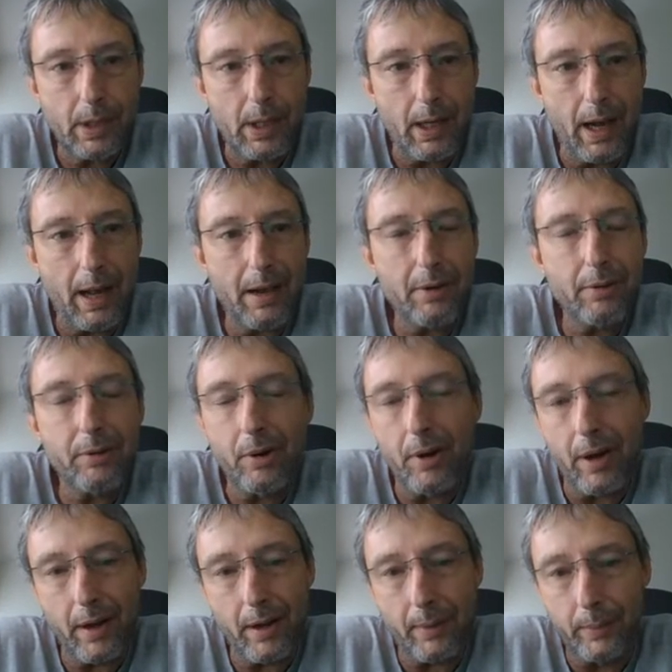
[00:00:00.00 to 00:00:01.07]
don't know
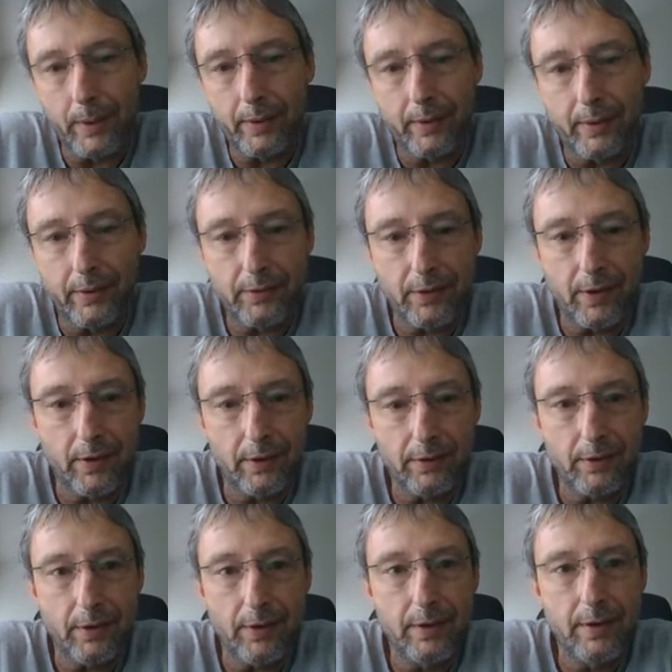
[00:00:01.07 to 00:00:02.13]
how to put this
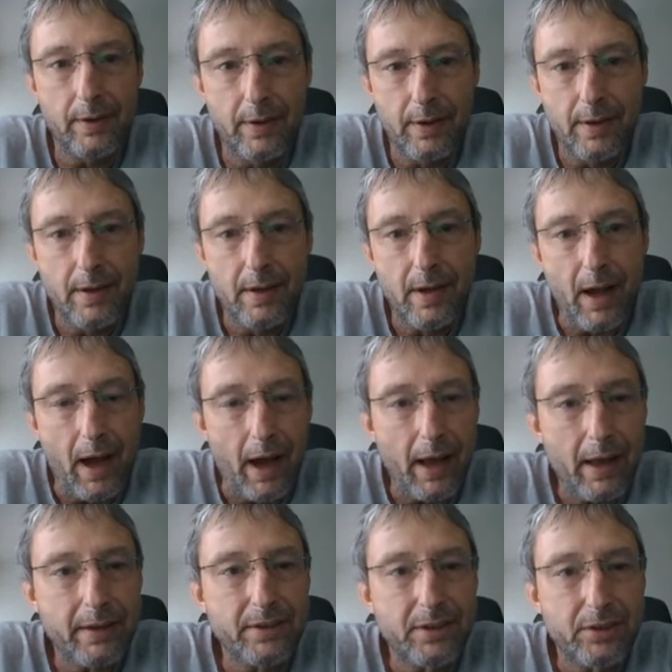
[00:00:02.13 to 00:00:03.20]
nicely.
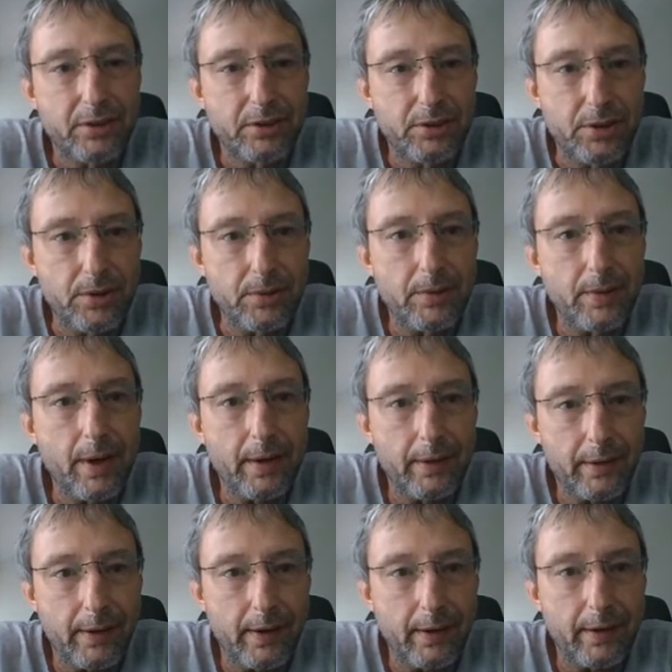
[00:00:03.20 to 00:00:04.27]
I do
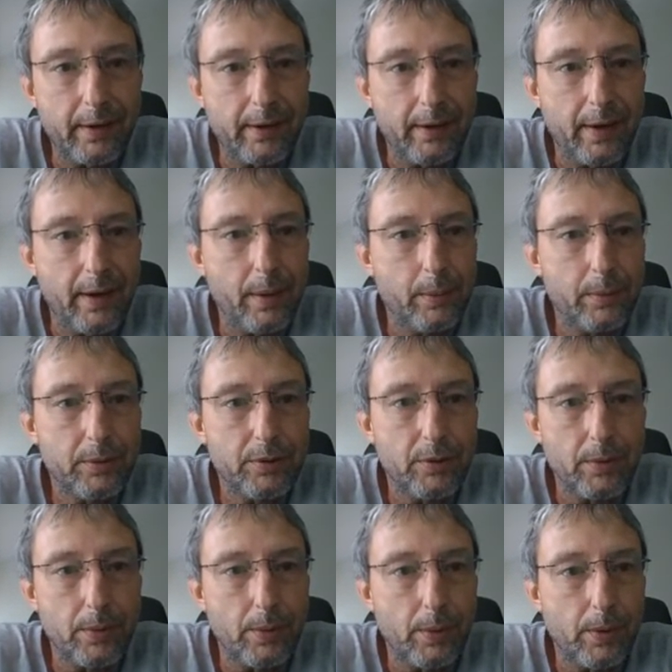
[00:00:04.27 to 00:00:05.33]
not think in the
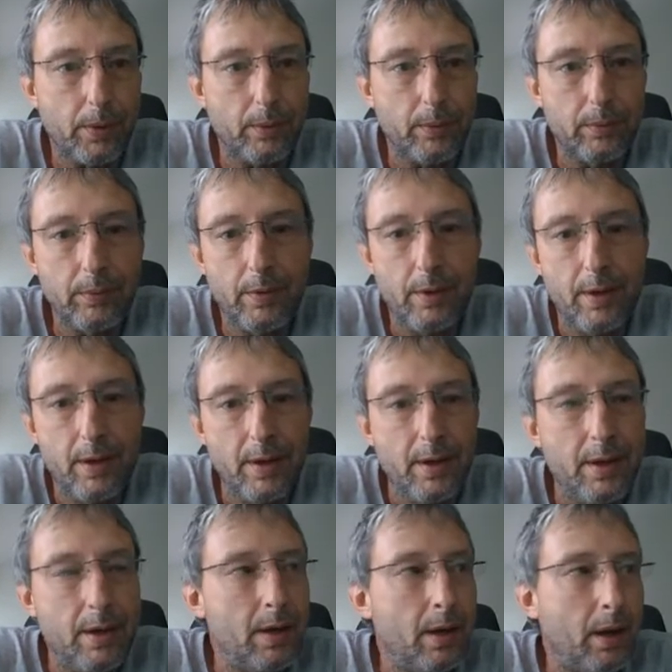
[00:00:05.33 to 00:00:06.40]
amateur world
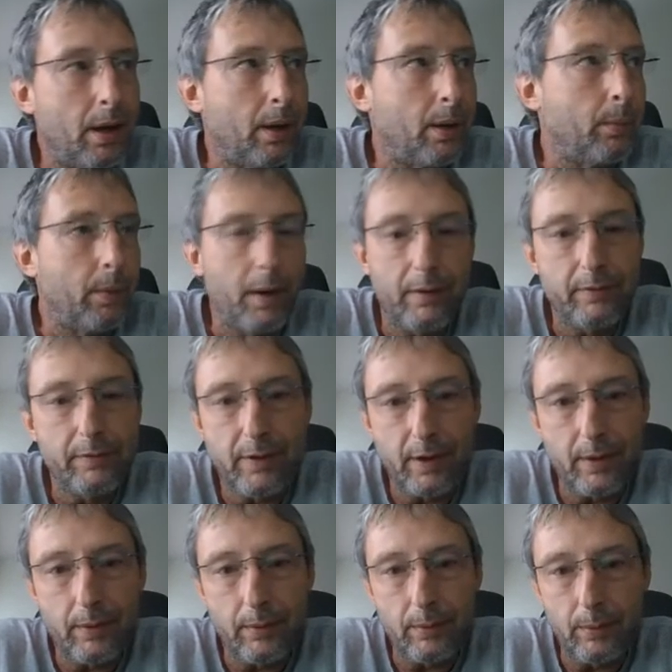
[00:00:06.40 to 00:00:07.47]
I've
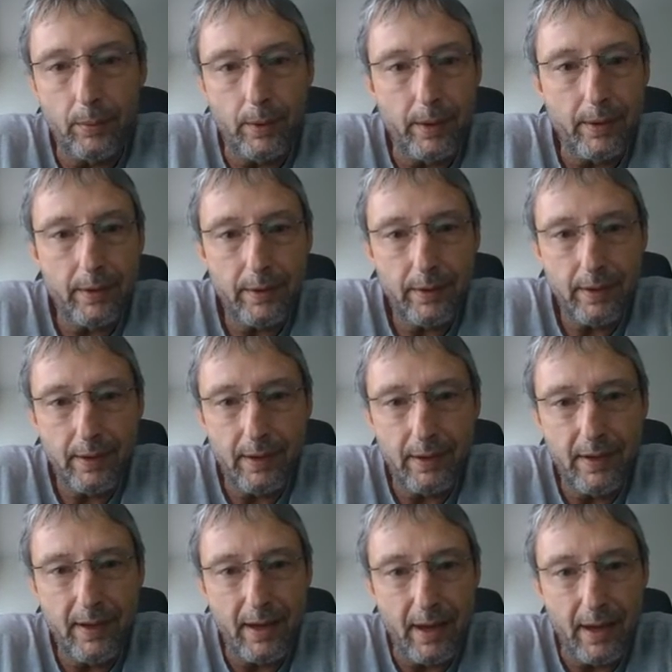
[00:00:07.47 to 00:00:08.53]
dealt with
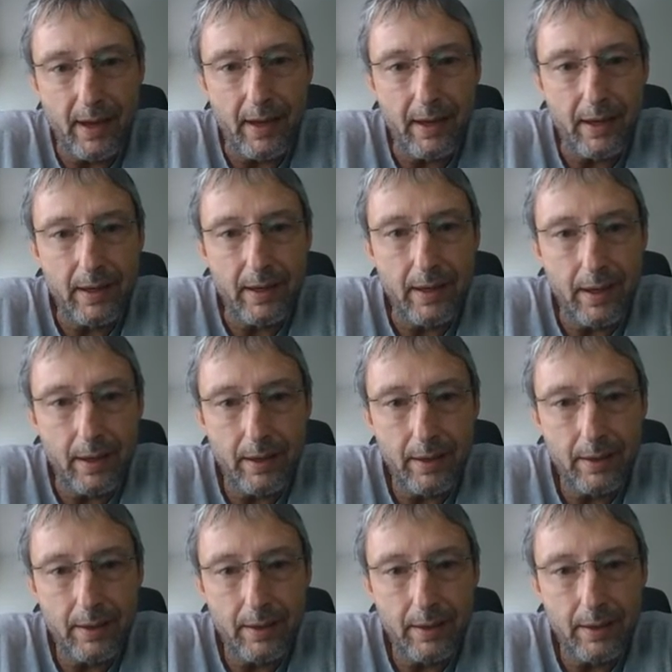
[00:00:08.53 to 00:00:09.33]
a